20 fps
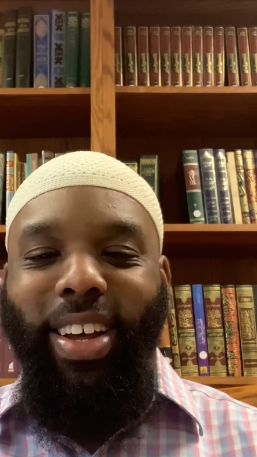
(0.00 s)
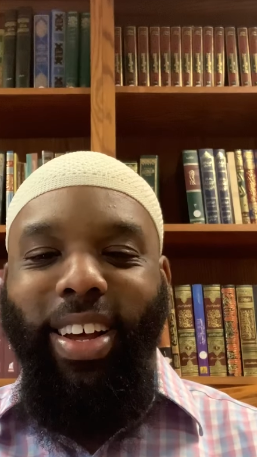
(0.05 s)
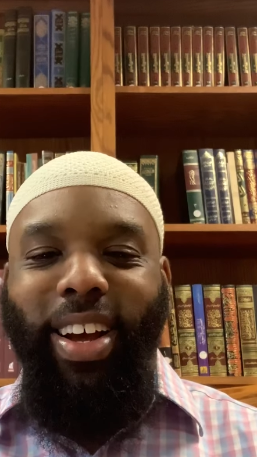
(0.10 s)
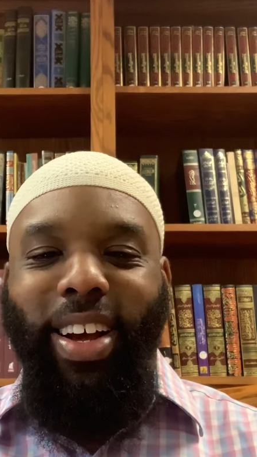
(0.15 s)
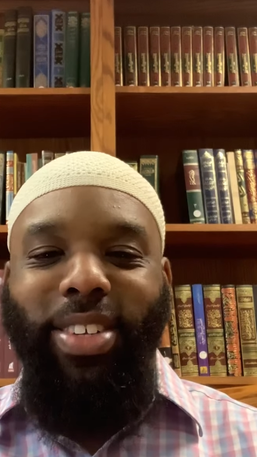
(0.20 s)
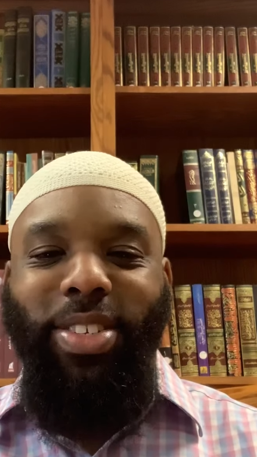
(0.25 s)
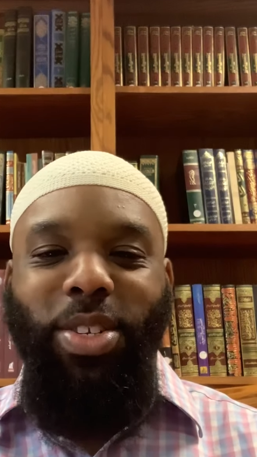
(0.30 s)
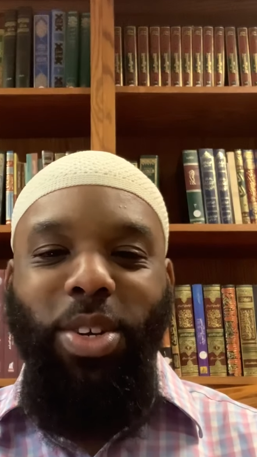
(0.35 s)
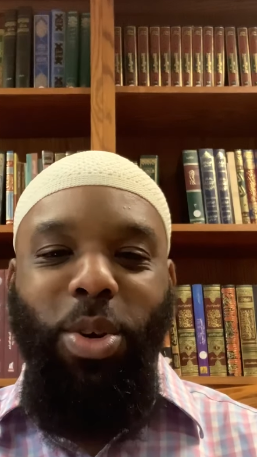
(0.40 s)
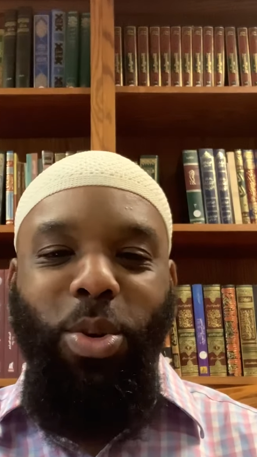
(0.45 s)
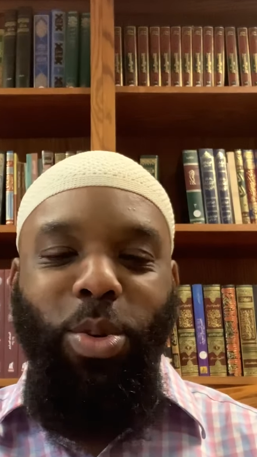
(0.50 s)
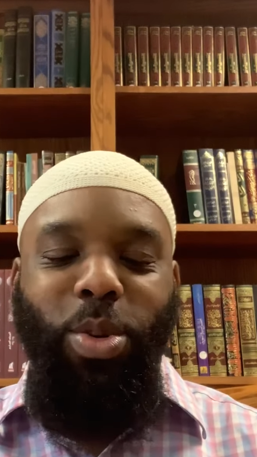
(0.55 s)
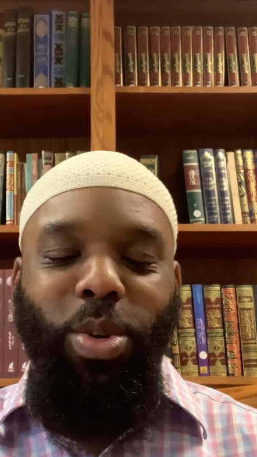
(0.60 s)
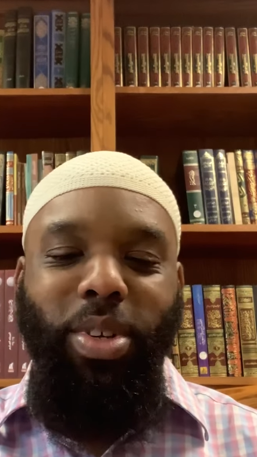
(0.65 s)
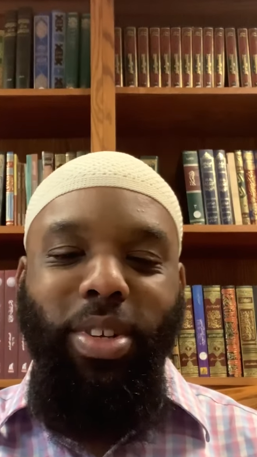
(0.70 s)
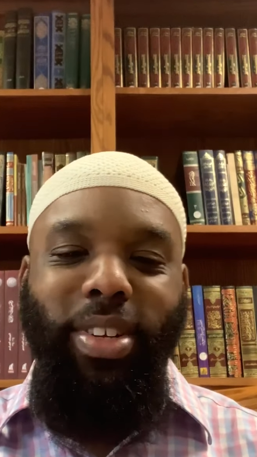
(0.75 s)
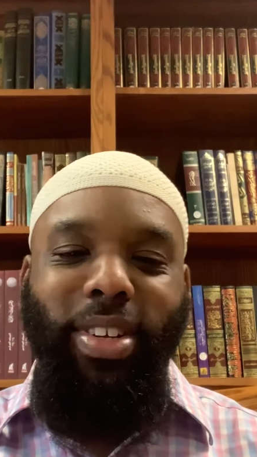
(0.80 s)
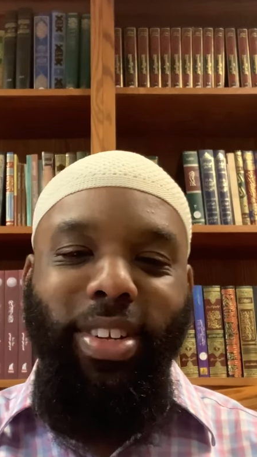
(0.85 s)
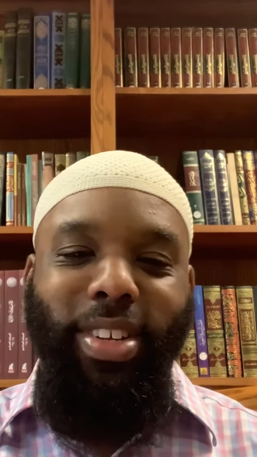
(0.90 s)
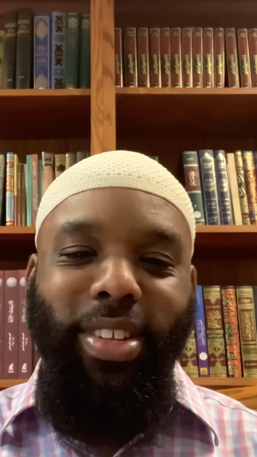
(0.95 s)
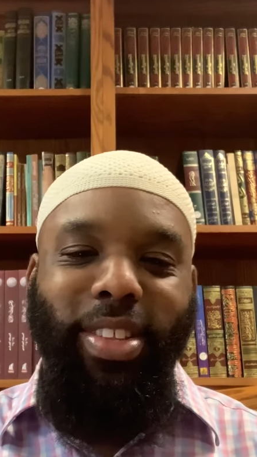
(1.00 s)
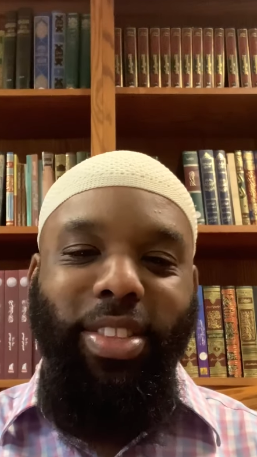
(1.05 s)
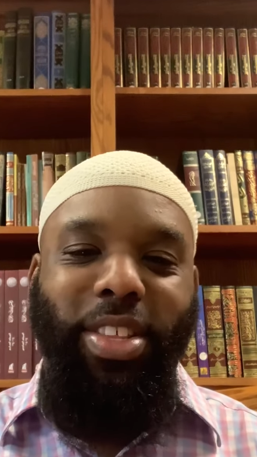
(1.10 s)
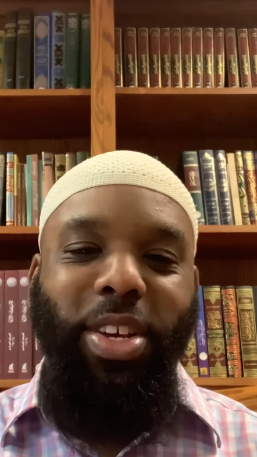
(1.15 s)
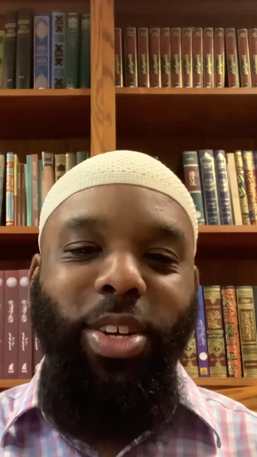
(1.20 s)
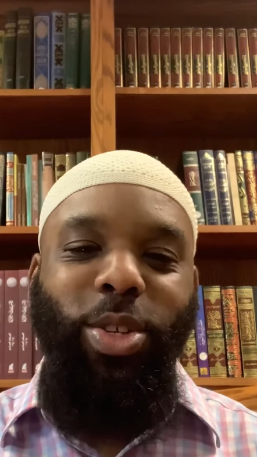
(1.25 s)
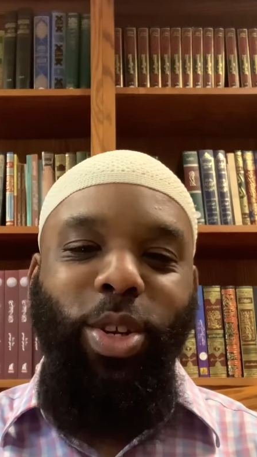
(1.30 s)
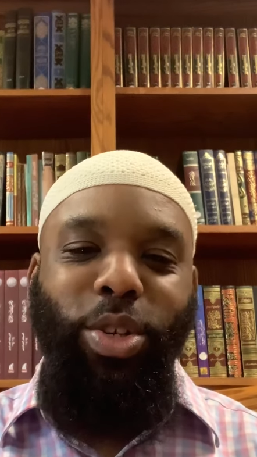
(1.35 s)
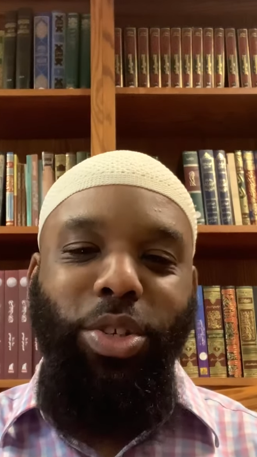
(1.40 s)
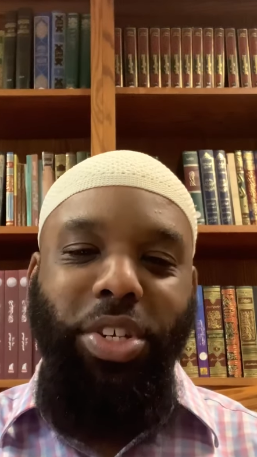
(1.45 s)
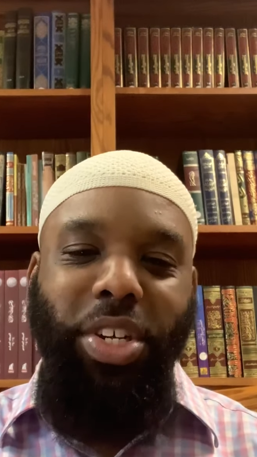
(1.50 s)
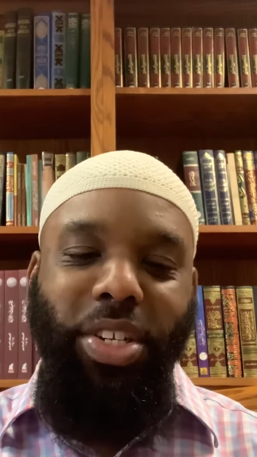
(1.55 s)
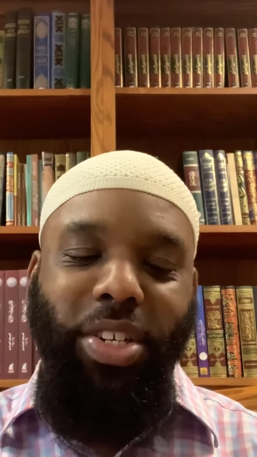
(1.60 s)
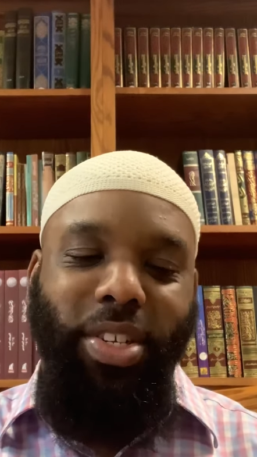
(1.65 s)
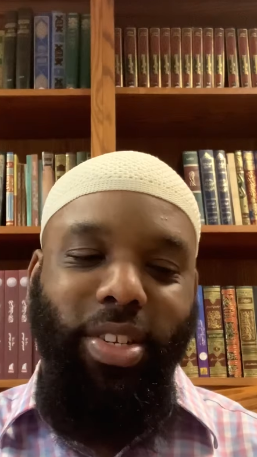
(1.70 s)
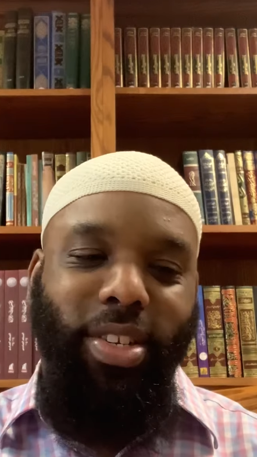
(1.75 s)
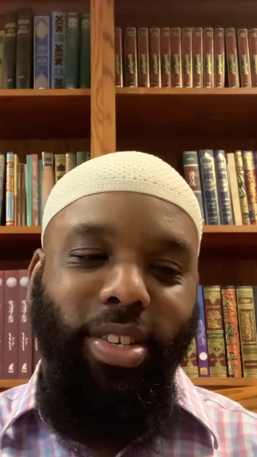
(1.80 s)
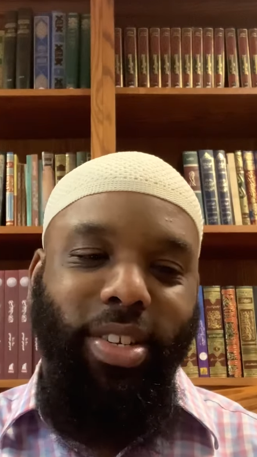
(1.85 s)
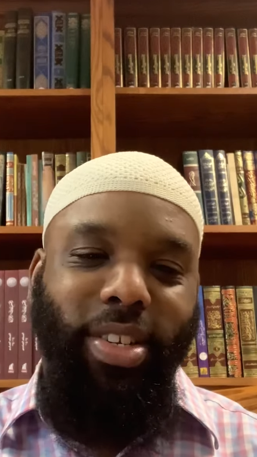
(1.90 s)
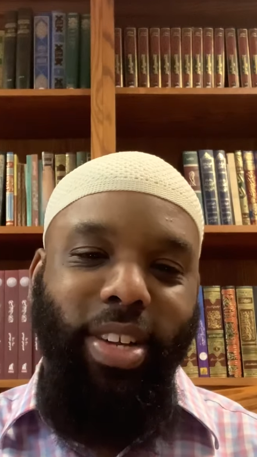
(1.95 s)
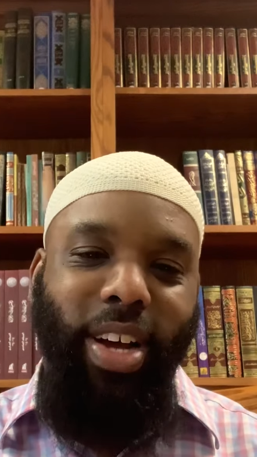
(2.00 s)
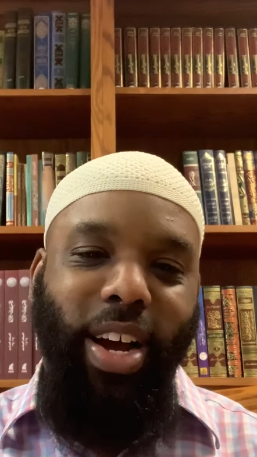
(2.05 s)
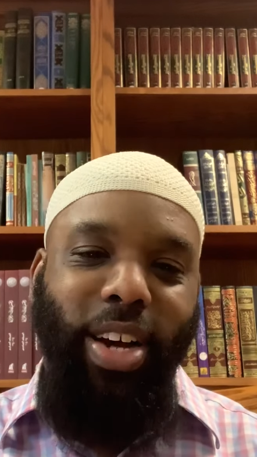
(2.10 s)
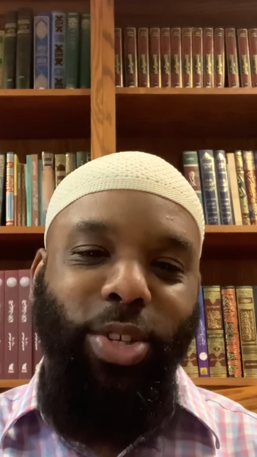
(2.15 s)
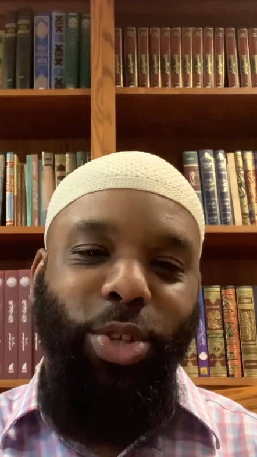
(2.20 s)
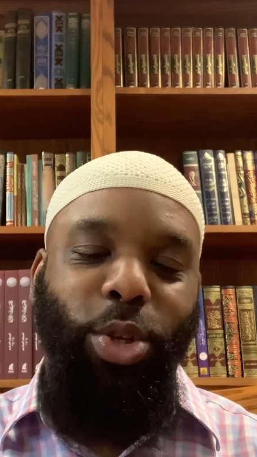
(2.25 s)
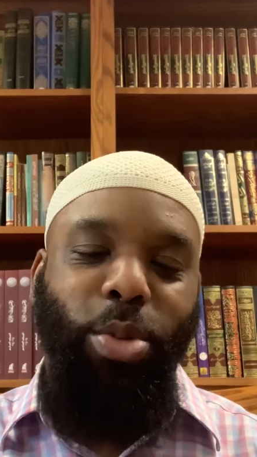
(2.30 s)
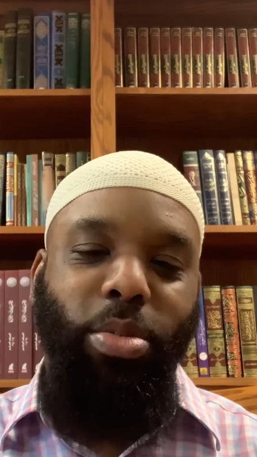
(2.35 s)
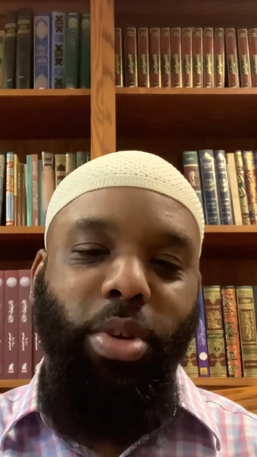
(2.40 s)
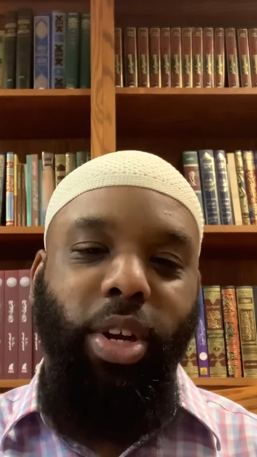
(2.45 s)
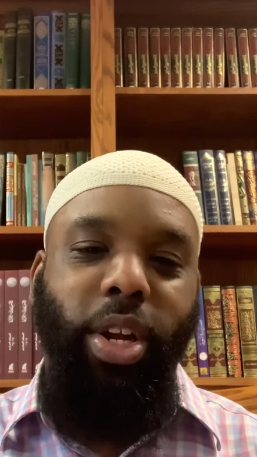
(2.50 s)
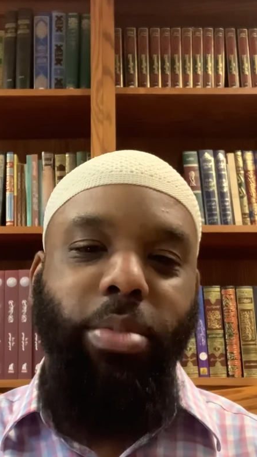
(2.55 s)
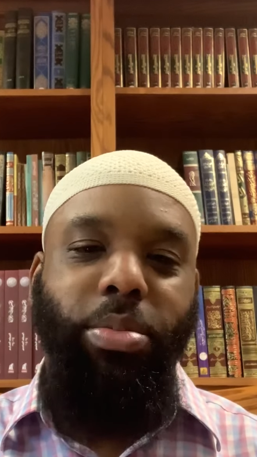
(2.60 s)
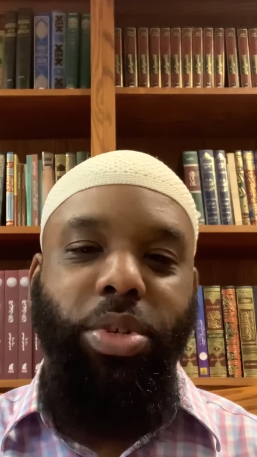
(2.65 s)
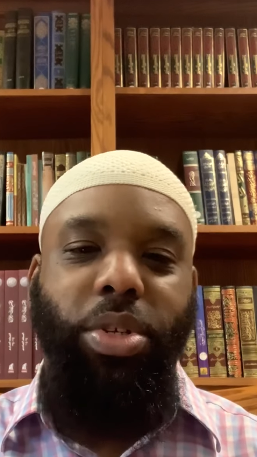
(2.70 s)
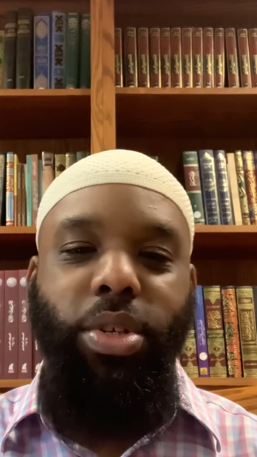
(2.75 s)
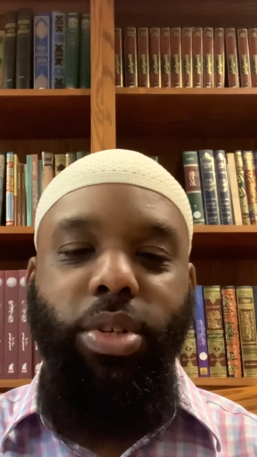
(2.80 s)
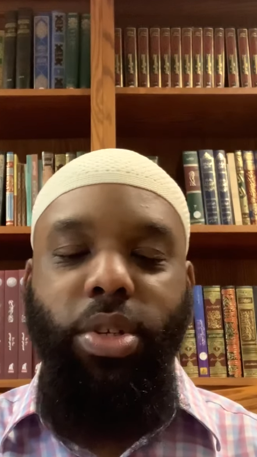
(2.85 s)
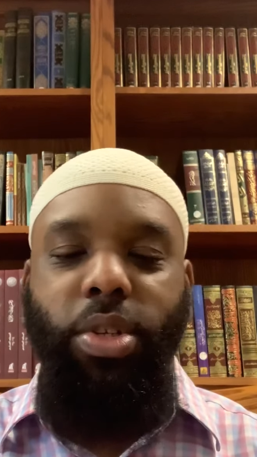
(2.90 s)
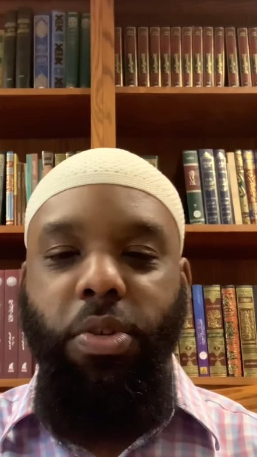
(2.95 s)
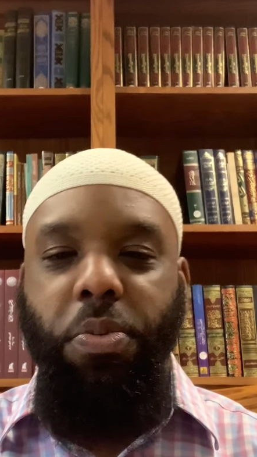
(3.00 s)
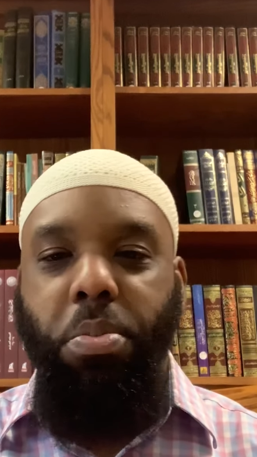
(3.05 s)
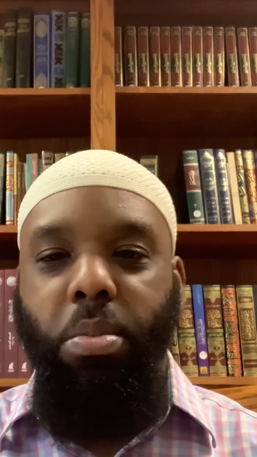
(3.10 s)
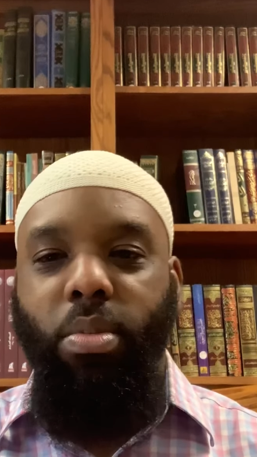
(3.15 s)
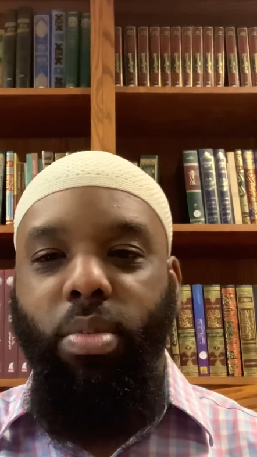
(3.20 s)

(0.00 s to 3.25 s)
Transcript: so these are just uh, some glimpses